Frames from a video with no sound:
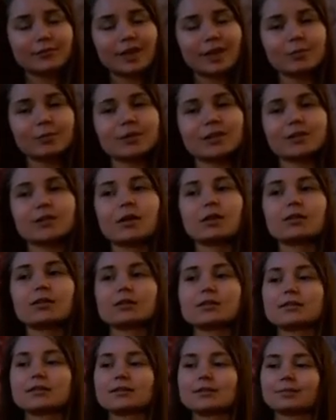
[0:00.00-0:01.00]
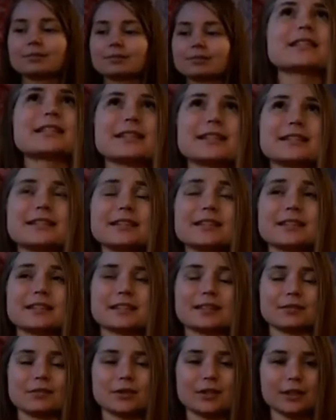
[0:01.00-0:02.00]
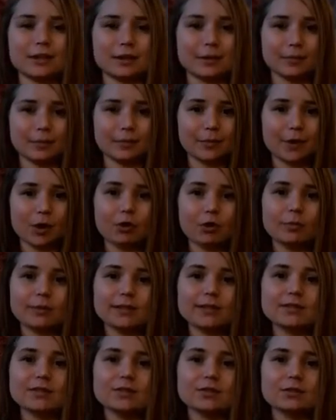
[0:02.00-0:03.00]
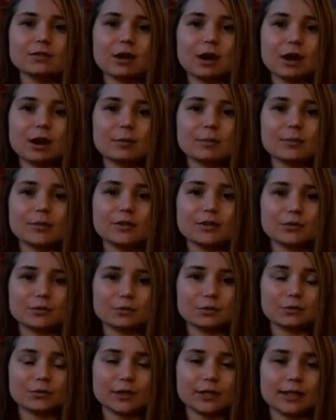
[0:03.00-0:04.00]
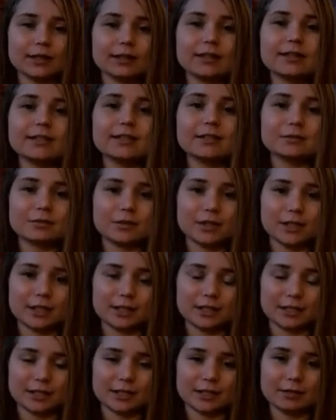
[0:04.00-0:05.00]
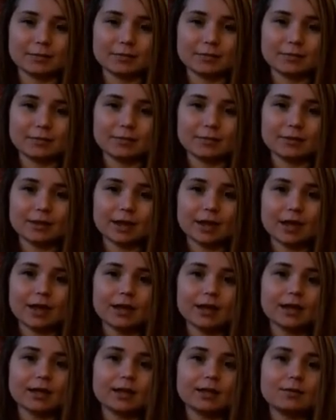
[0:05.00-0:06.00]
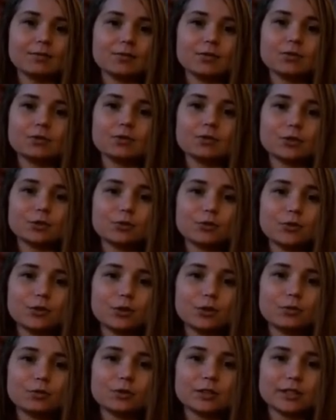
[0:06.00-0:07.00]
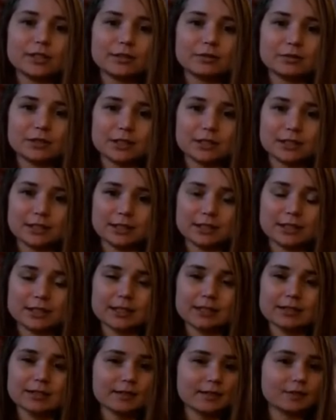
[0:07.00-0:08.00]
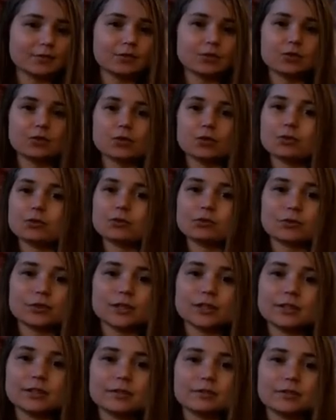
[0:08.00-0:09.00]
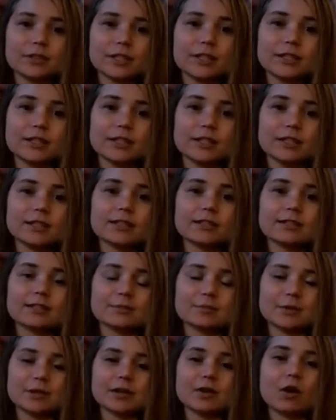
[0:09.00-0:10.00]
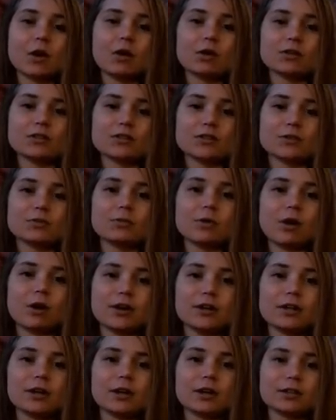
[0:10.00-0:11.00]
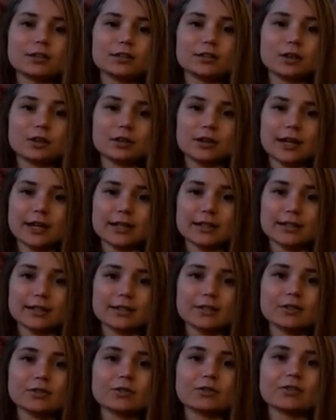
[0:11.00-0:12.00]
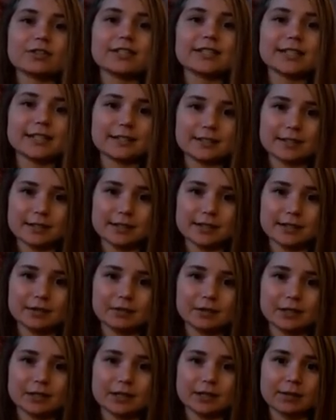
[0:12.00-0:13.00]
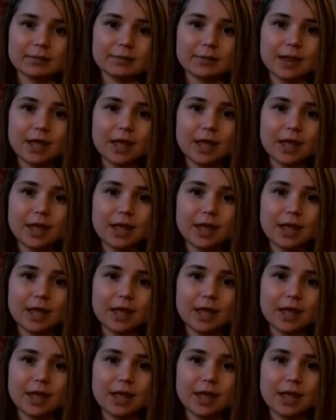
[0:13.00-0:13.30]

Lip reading: Because sensitivity opens you up to feeling divinity. If you don't know what divinity is, if you don't feel divinity, it's because you are not connected to your sensitivity.